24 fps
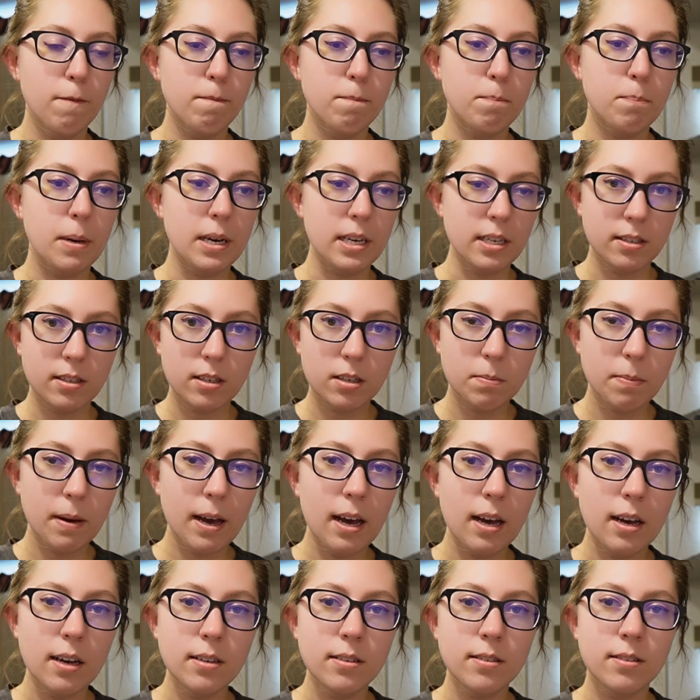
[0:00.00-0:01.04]
basic
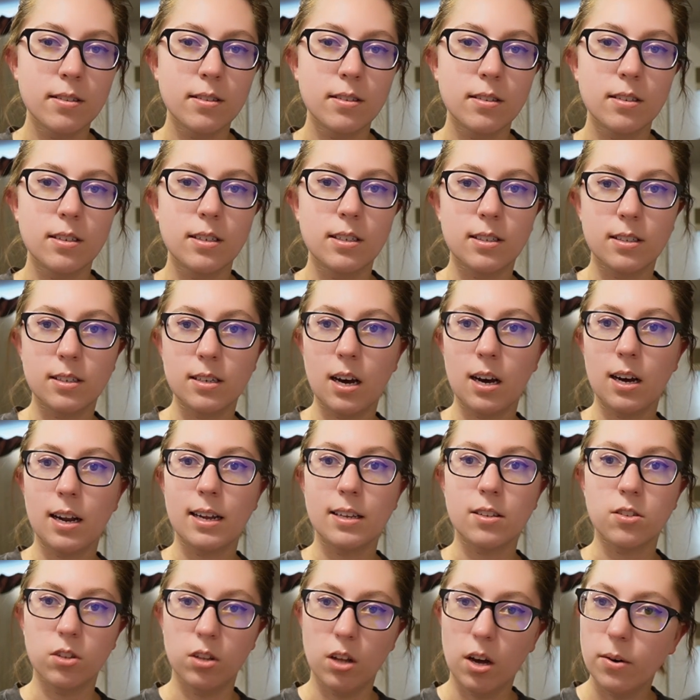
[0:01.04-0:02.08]
pass, it's not
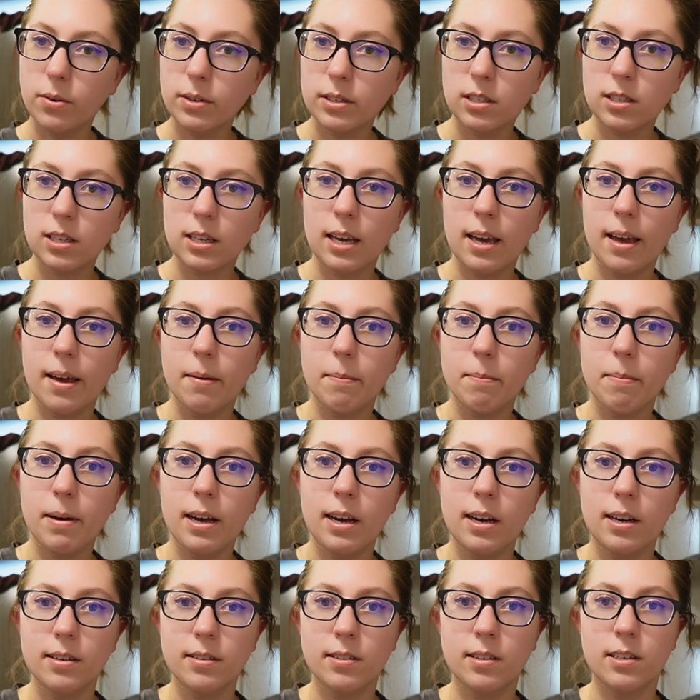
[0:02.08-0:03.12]
as low as the camp
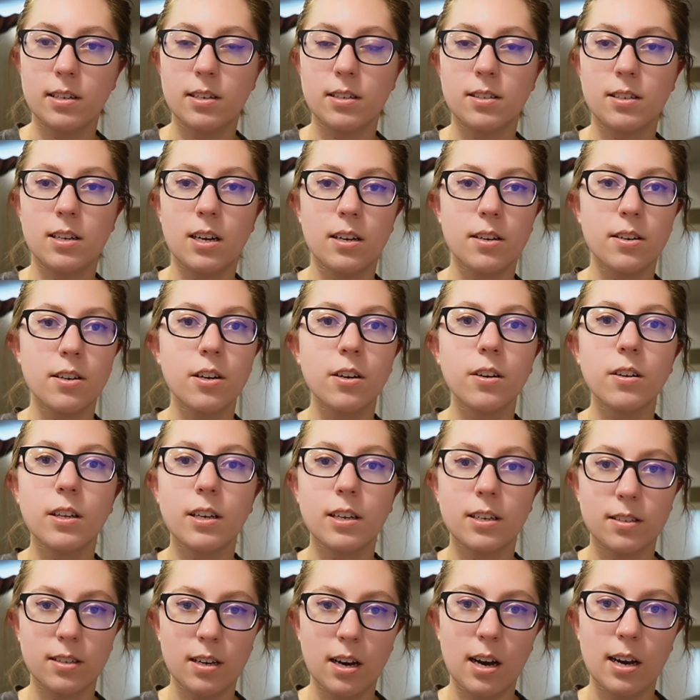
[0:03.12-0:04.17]
pass, and it's not nearly
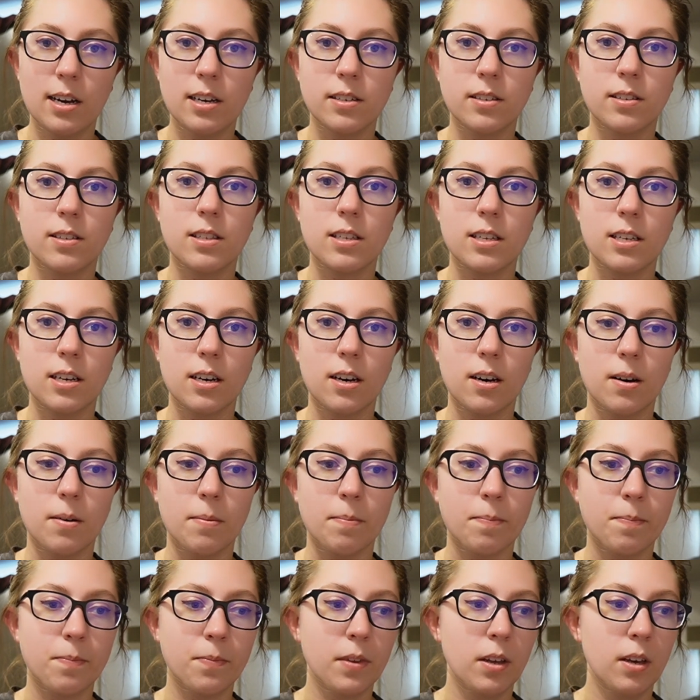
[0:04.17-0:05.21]
as high as the
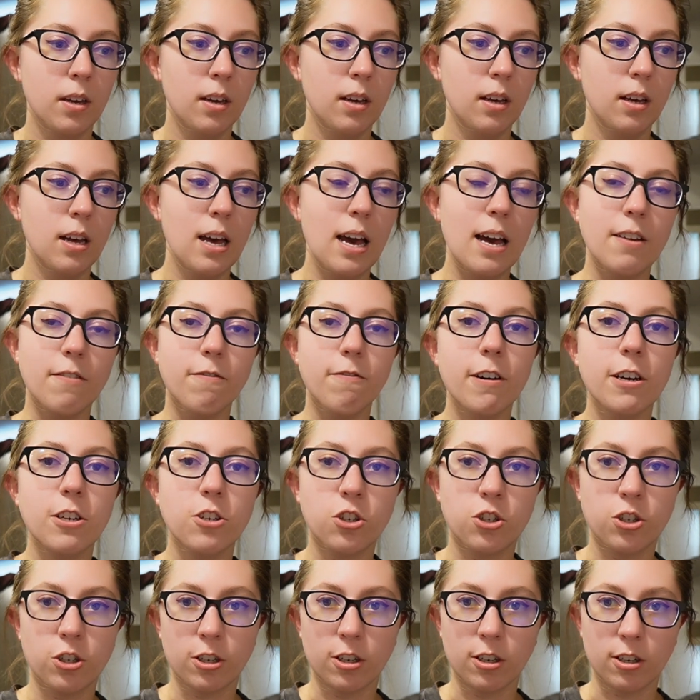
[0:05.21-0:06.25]

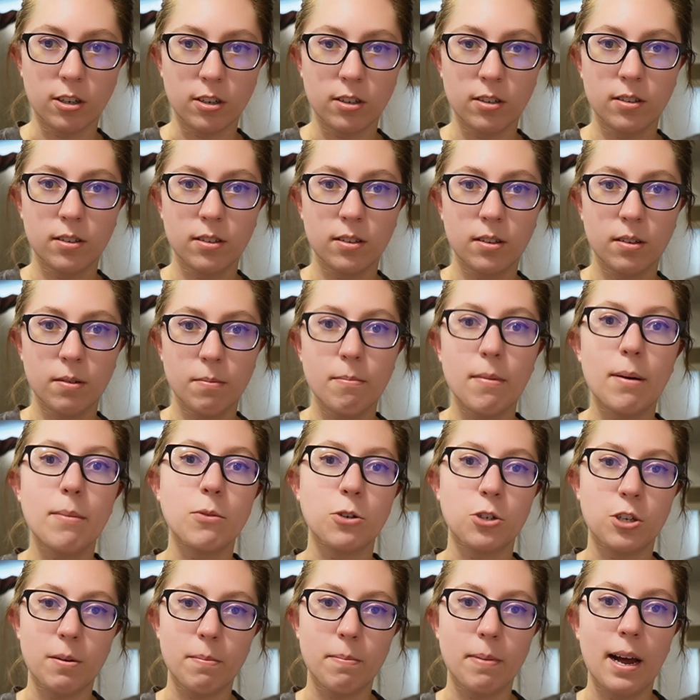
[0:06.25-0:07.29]
adventure
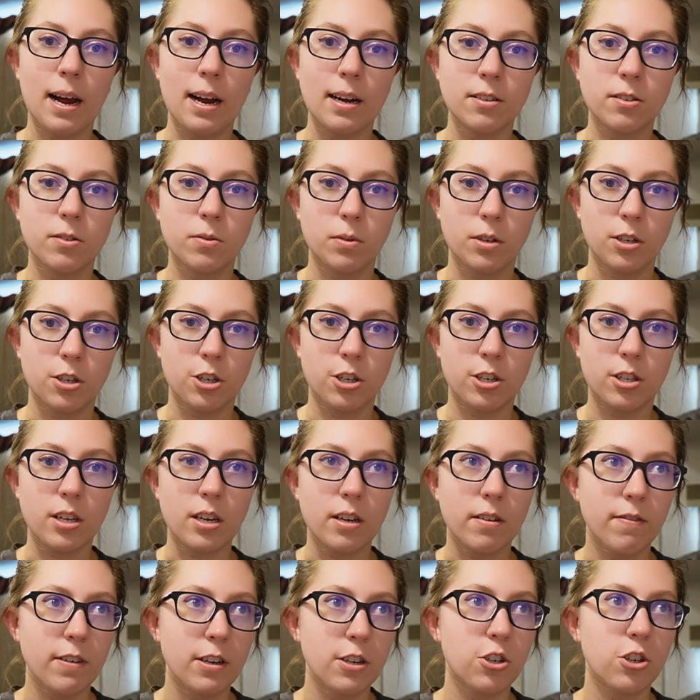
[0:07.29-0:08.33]
membership pass, which the
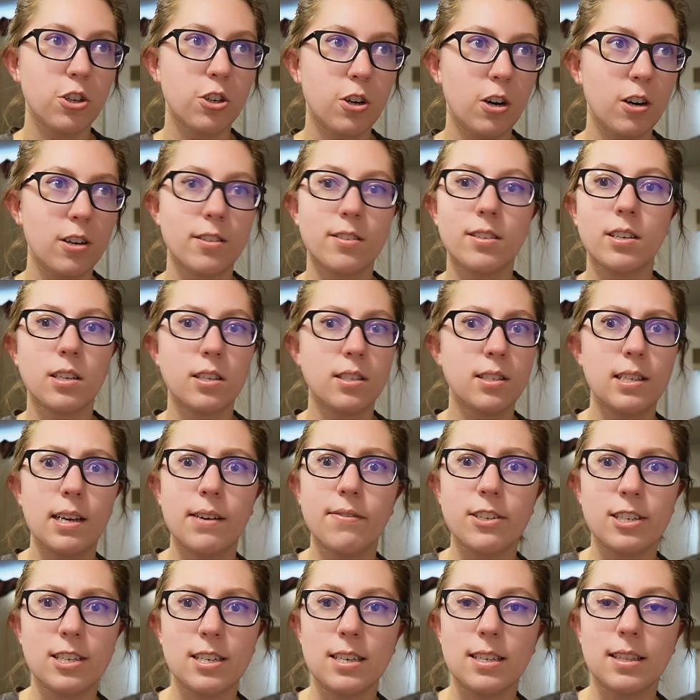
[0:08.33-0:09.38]
adventure costs like
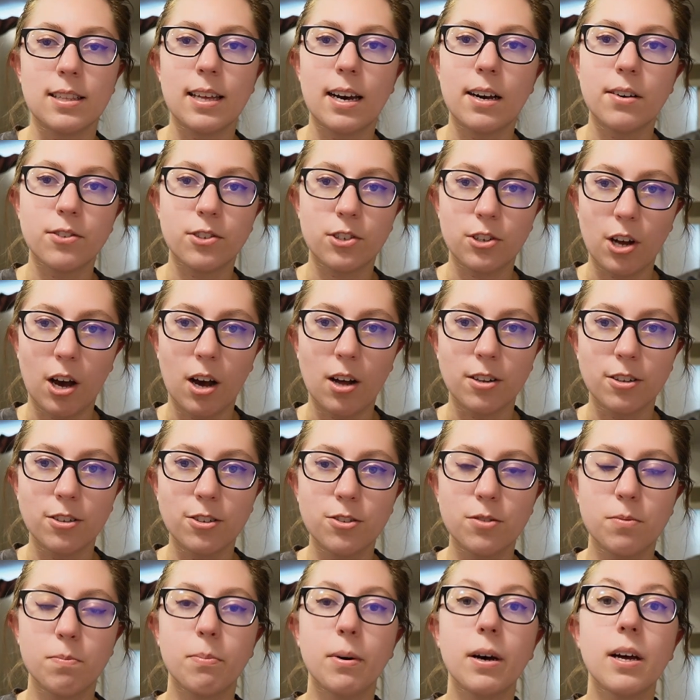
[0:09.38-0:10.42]

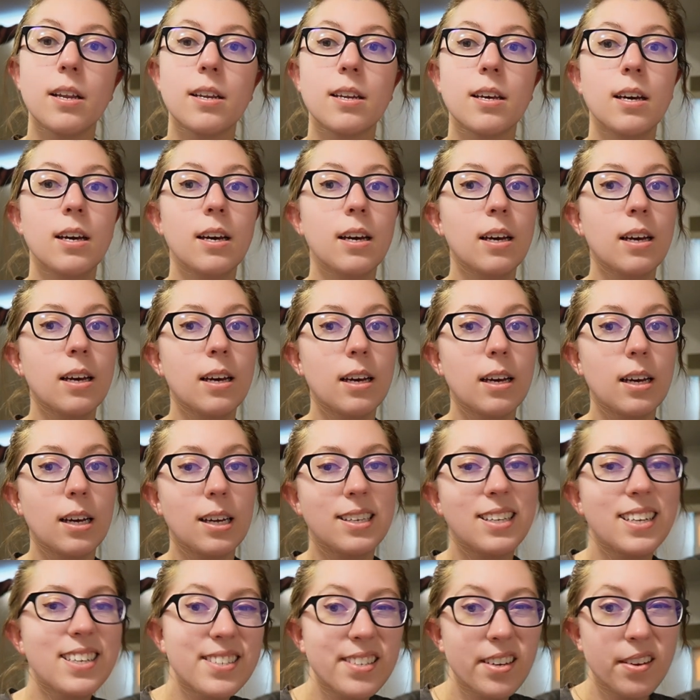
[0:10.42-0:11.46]
$17,000, but it
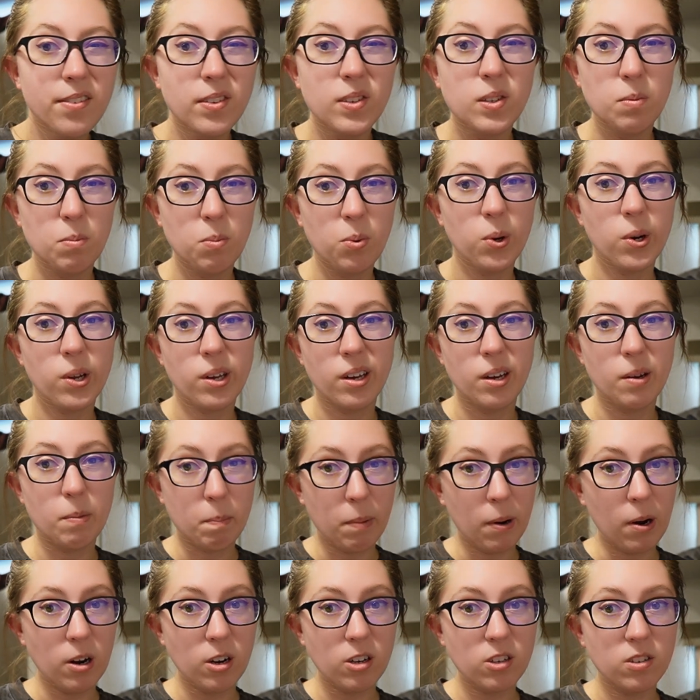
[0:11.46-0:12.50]
does have some pretty good
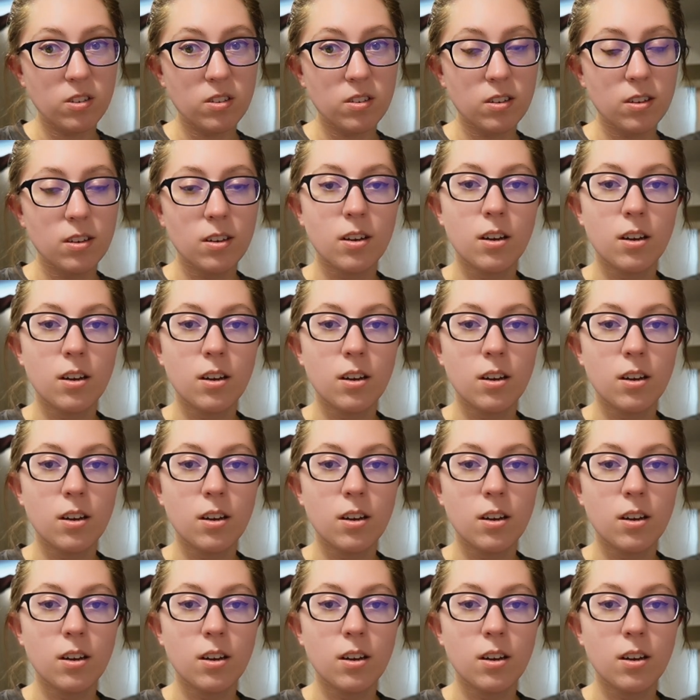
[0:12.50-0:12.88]
perks.